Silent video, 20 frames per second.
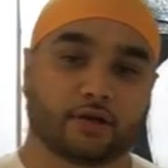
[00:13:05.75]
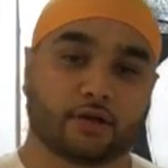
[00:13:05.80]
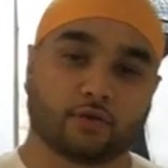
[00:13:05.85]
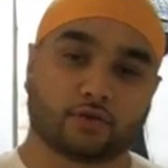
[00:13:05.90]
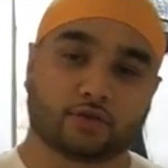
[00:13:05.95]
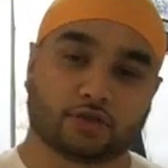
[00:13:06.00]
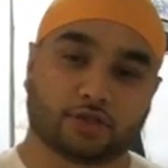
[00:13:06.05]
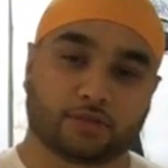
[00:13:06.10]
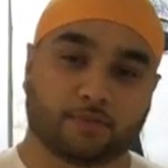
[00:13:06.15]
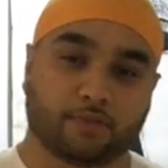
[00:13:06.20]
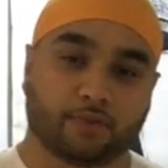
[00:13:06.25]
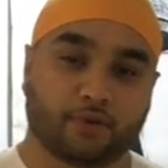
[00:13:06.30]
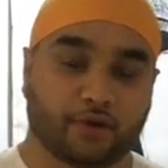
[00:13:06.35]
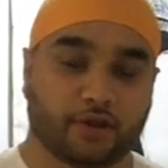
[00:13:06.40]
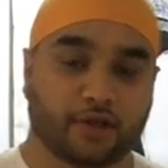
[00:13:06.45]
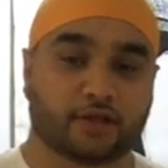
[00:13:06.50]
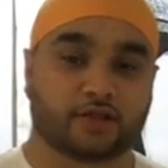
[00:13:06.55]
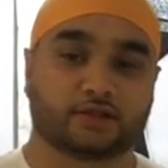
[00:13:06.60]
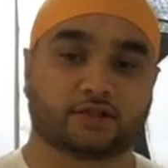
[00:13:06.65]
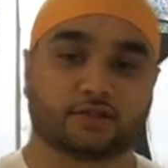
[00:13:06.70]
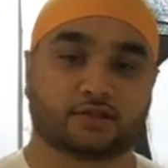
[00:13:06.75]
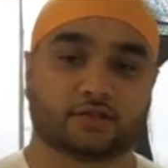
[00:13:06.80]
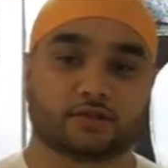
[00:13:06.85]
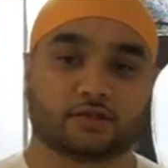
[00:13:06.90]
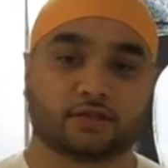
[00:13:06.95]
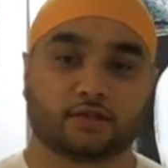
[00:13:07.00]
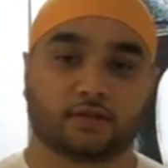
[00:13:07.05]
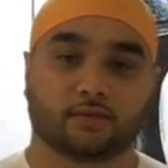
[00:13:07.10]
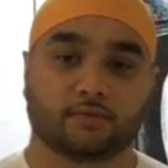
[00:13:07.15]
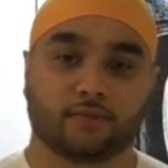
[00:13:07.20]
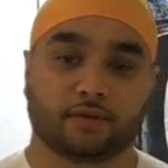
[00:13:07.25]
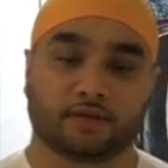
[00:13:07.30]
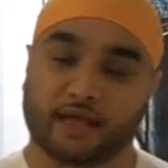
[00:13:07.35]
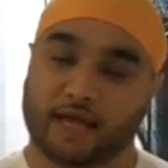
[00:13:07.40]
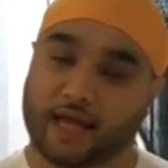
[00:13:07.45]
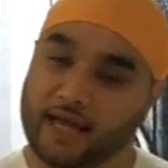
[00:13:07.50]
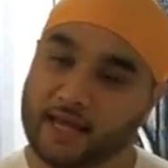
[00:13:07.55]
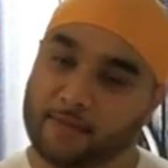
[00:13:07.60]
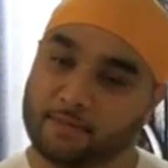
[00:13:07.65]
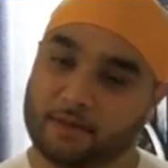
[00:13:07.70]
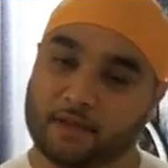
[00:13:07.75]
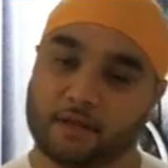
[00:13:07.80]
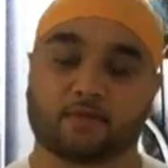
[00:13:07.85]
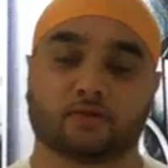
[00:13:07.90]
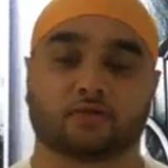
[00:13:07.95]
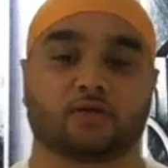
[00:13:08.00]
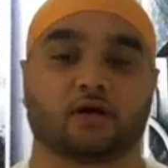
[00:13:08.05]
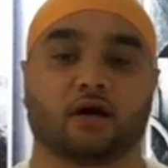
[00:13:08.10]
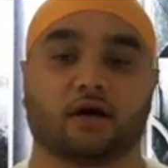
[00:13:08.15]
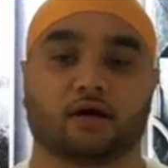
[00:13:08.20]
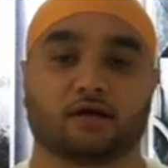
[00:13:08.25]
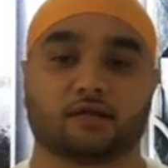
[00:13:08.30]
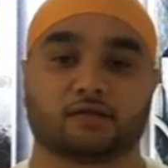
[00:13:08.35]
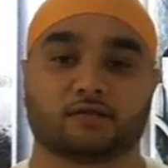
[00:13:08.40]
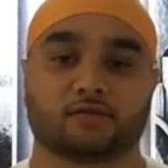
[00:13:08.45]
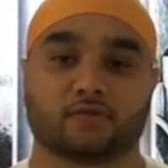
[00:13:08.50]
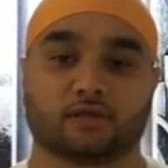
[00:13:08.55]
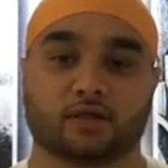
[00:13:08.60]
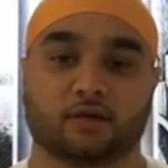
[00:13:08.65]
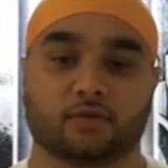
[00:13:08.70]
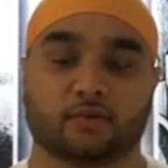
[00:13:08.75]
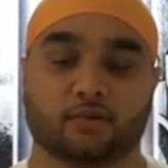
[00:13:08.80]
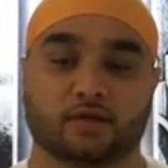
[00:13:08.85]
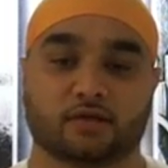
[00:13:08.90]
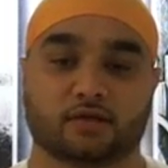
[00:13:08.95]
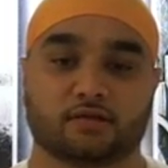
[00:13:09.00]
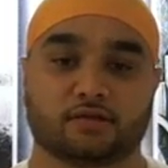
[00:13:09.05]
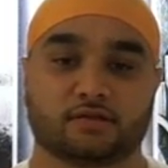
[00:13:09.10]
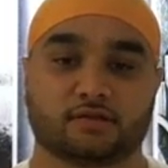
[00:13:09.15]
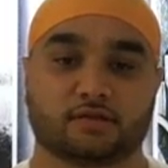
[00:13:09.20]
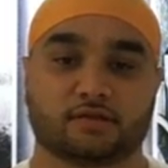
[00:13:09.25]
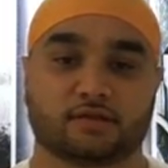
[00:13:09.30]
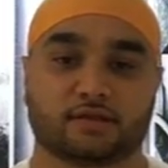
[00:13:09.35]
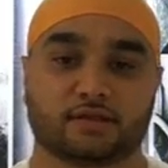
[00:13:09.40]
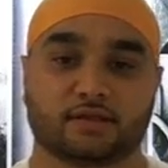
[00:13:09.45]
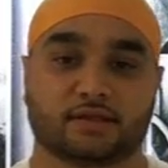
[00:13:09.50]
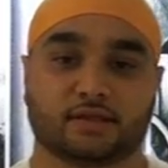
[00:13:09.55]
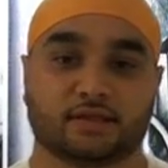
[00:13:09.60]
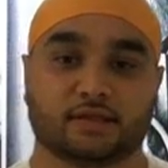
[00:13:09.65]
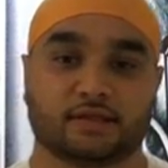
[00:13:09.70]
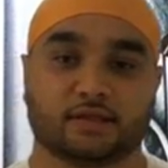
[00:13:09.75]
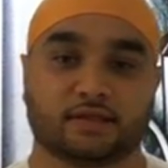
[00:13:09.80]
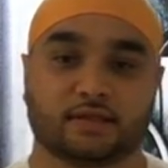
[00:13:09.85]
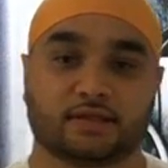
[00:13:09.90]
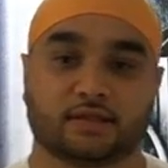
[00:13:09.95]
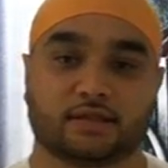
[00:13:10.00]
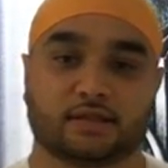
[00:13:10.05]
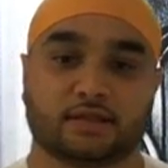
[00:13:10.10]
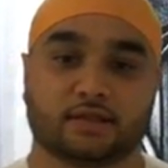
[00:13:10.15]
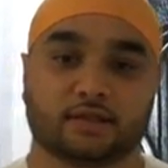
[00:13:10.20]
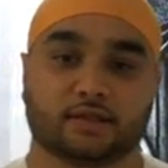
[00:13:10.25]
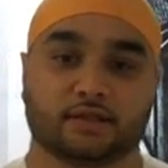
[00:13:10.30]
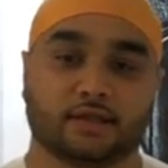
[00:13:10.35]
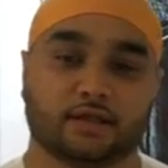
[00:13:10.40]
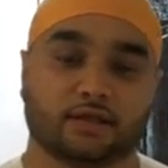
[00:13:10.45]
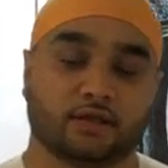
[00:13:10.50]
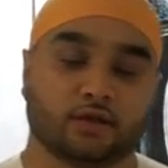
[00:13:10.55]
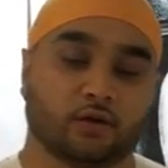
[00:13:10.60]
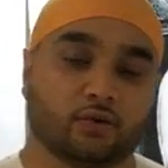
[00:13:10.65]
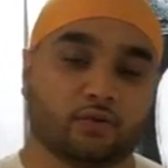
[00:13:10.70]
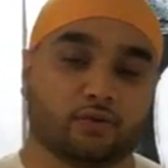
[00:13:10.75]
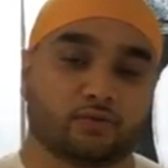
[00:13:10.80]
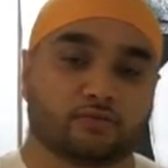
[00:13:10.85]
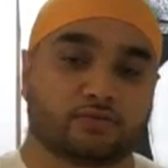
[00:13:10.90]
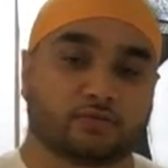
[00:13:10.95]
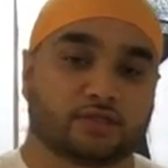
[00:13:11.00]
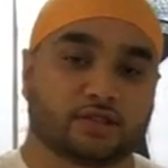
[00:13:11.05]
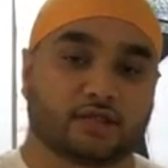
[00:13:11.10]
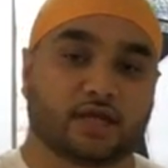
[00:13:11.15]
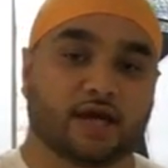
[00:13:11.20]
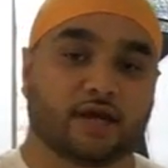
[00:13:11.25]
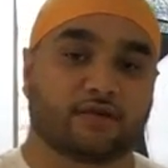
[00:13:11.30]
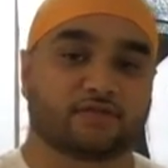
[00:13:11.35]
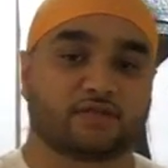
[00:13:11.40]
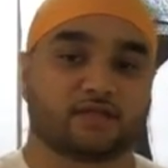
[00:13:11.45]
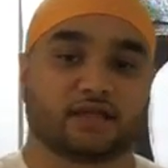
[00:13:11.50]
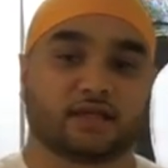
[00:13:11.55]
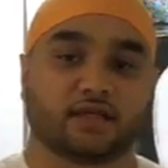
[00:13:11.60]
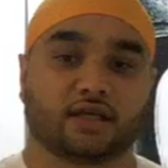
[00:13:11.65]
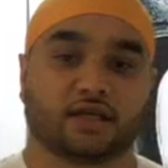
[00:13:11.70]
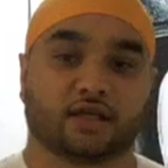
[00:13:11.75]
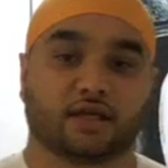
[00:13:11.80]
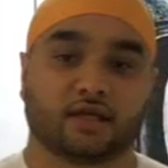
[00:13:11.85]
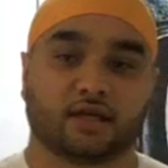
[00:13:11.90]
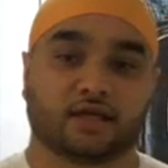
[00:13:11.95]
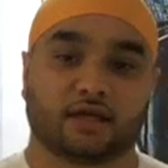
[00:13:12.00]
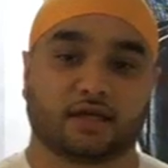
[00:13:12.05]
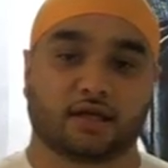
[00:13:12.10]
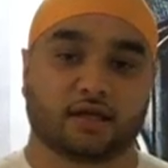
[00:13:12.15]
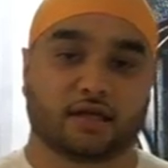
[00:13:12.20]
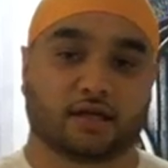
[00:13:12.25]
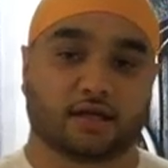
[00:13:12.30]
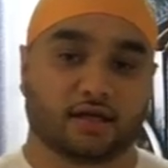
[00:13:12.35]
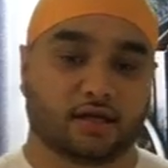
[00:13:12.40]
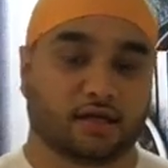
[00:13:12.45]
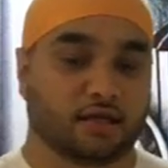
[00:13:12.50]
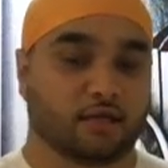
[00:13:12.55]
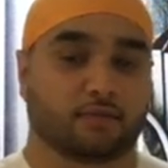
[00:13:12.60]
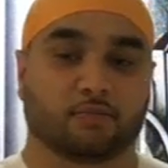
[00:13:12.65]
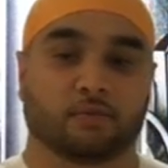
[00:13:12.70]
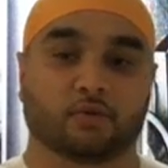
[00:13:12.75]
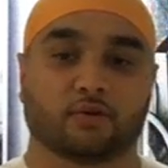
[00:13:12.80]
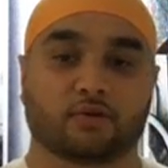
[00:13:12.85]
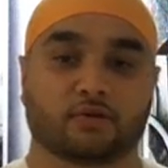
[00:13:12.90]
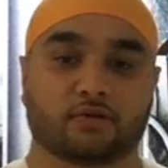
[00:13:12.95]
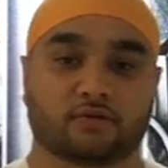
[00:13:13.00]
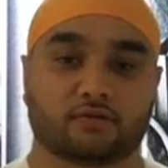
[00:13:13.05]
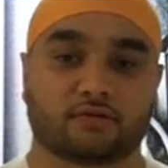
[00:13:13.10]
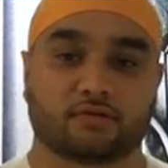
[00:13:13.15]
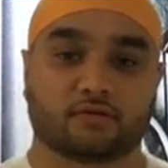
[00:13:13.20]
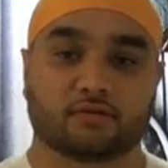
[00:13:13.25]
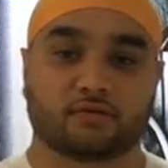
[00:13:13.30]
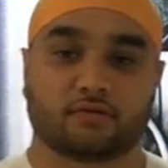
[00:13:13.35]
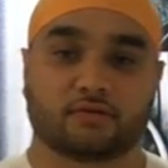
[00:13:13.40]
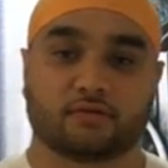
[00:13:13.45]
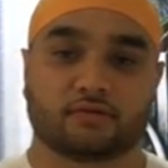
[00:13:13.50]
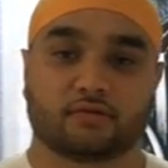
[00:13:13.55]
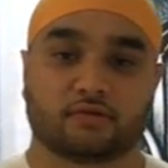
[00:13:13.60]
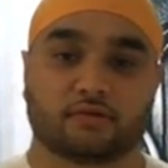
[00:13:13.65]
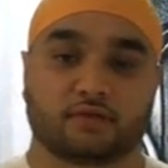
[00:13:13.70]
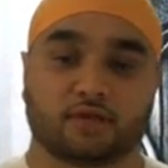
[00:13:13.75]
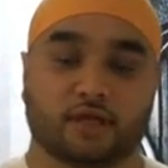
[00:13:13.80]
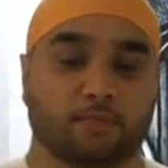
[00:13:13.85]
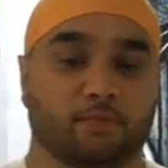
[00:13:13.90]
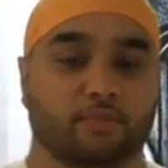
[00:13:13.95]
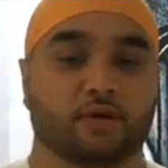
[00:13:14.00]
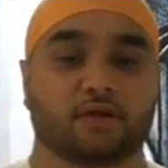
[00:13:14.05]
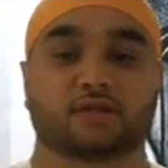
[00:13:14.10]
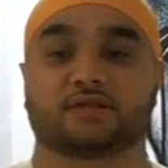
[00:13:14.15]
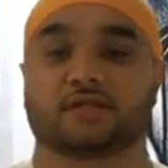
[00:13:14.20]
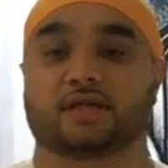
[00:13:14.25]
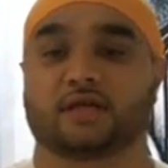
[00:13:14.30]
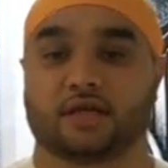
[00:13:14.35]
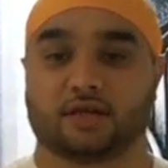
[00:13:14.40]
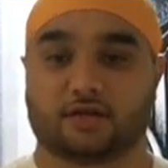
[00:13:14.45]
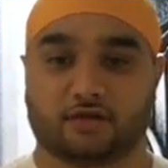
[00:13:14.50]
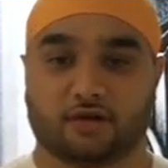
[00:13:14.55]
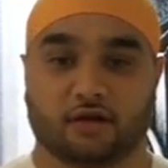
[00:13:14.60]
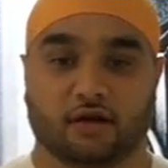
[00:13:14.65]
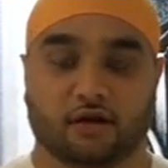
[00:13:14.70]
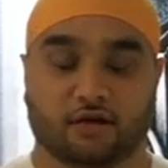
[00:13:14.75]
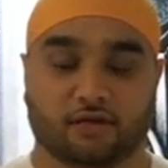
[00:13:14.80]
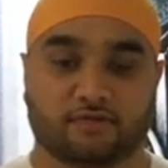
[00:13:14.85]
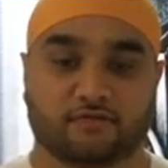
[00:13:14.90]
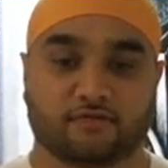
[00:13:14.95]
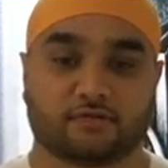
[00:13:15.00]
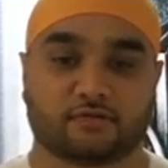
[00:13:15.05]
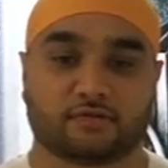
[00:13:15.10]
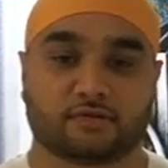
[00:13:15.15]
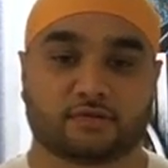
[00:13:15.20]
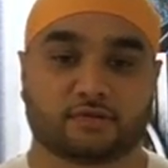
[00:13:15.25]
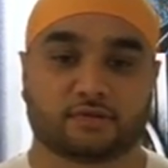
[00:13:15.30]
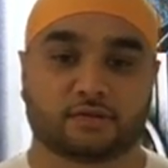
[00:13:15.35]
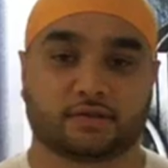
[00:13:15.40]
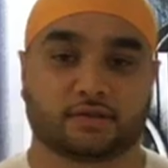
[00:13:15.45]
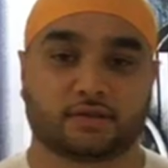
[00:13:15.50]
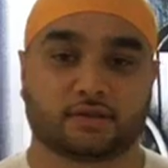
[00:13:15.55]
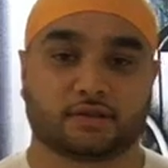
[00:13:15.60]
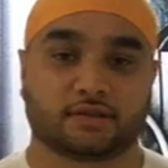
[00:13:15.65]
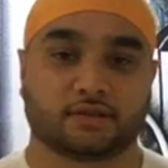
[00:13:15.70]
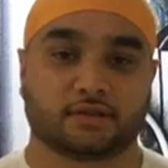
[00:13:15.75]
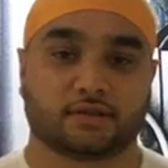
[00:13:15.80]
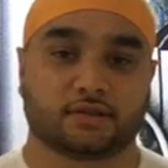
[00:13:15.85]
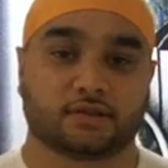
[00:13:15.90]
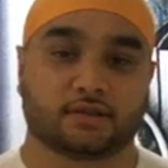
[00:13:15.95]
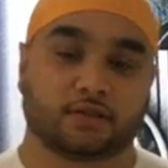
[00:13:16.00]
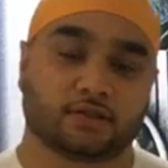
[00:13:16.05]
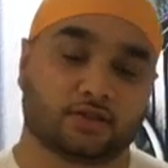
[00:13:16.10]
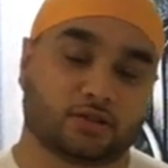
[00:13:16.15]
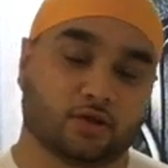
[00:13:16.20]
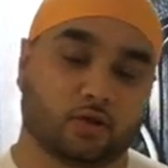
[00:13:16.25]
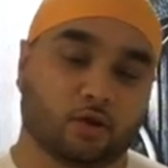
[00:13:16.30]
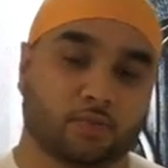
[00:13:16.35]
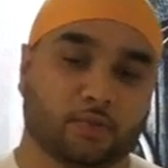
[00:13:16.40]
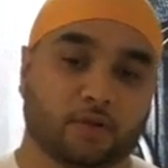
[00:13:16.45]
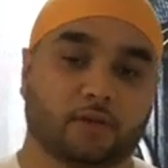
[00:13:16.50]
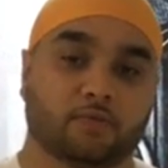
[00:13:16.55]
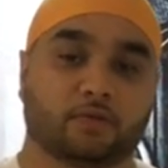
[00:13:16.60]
they don't just preach, but they hit people's hearts with their words. They don't just have Sikhi in a book, they bring Sikhi to life. They show